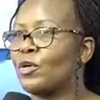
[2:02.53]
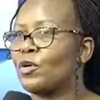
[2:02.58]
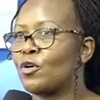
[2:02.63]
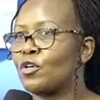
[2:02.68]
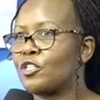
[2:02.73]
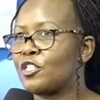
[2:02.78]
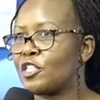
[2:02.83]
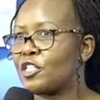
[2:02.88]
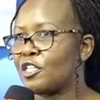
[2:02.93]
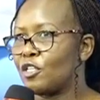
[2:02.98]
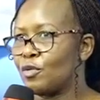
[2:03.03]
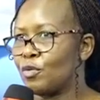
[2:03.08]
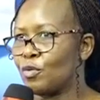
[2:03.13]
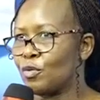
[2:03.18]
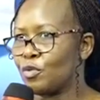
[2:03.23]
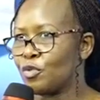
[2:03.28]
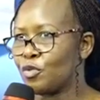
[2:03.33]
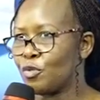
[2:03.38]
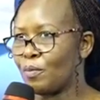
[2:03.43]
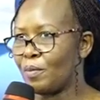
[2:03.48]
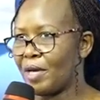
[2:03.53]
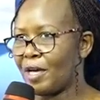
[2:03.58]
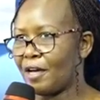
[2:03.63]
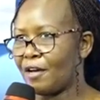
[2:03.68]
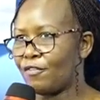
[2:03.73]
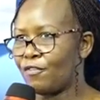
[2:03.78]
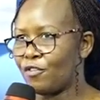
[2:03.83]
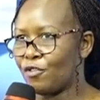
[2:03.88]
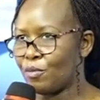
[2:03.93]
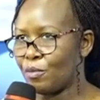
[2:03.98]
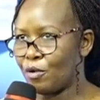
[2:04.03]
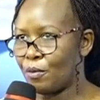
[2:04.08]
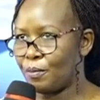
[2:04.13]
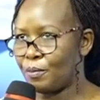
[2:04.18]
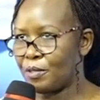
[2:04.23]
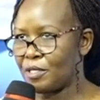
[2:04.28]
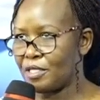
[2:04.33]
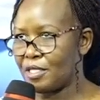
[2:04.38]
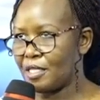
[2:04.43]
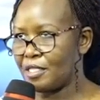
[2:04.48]
and we continue to make a few more
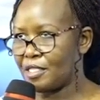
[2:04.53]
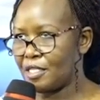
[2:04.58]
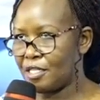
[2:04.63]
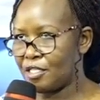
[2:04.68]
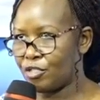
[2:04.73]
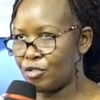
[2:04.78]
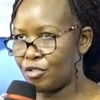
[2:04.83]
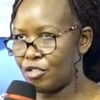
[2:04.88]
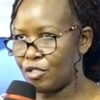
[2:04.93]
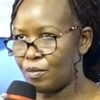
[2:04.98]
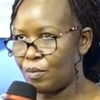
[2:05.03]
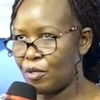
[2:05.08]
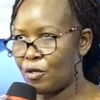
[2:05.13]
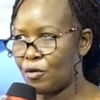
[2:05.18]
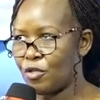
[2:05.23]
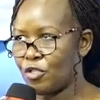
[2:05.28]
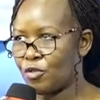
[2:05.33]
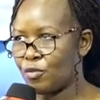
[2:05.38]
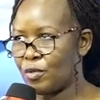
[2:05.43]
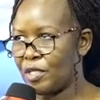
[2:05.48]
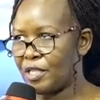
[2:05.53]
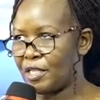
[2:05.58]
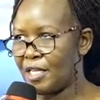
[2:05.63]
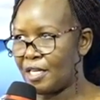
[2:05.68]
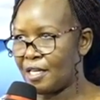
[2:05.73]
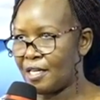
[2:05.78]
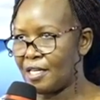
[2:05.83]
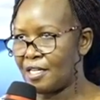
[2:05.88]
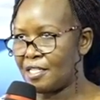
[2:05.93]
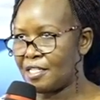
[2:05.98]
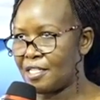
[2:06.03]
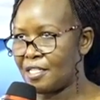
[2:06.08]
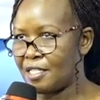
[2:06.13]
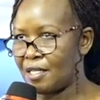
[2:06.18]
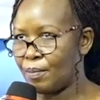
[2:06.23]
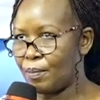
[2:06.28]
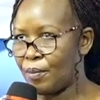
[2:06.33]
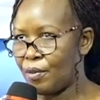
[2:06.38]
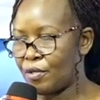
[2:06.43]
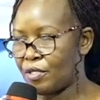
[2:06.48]
presentations because we think it is
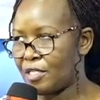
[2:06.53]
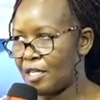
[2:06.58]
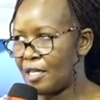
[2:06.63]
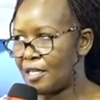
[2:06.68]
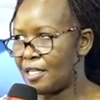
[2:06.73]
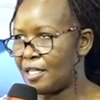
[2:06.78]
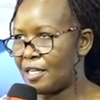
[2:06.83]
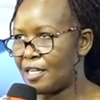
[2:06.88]
important.